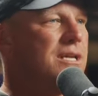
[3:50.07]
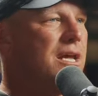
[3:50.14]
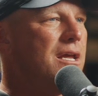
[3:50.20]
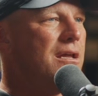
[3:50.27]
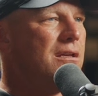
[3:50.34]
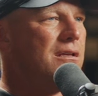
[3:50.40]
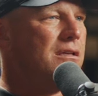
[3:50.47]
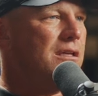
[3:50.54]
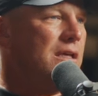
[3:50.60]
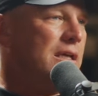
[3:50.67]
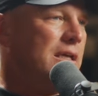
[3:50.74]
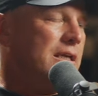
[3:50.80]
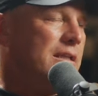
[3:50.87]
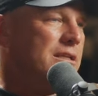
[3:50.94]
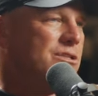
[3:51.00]
And
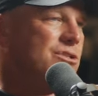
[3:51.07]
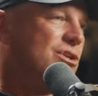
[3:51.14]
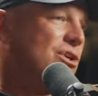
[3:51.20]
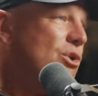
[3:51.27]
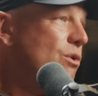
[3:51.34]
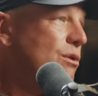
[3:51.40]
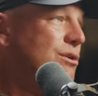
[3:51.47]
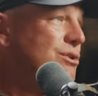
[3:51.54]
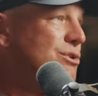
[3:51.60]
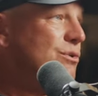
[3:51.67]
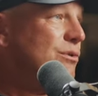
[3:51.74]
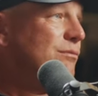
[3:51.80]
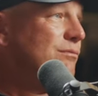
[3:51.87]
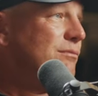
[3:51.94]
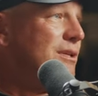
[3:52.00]
this is a quarter
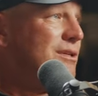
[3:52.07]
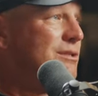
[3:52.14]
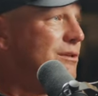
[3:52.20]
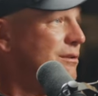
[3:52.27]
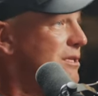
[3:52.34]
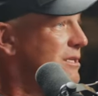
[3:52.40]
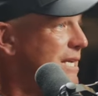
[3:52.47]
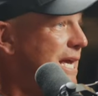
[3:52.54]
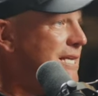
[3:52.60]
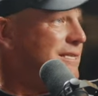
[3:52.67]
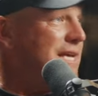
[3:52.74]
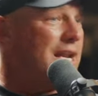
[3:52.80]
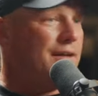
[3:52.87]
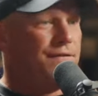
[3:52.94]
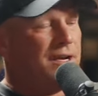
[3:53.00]
school, and so mm -hmm. these mm-hmm. guys
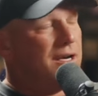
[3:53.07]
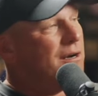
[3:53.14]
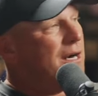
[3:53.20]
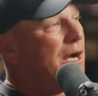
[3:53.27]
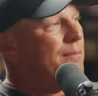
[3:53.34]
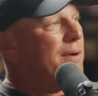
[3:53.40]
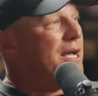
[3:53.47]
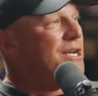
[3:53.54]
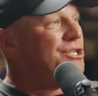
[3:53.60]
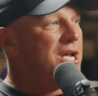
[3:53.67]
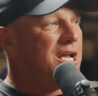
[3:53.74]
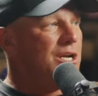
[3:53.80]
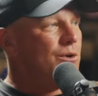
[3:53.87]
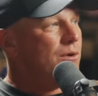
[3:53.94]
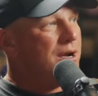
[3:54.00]
got to figure out by
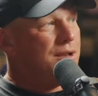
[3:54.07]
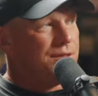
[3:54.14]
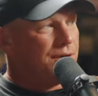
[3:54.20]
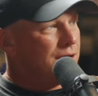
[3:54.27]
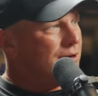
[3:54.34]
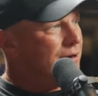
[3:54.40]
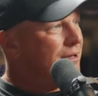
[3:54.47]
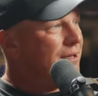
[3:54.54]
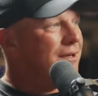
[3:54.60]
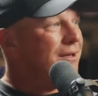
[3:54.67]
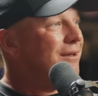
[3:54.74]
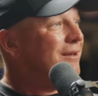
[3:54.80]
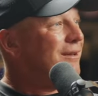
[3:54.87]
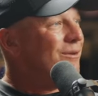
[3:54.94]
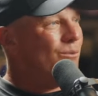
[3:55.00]
January third
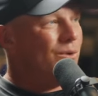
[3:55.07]
yeah.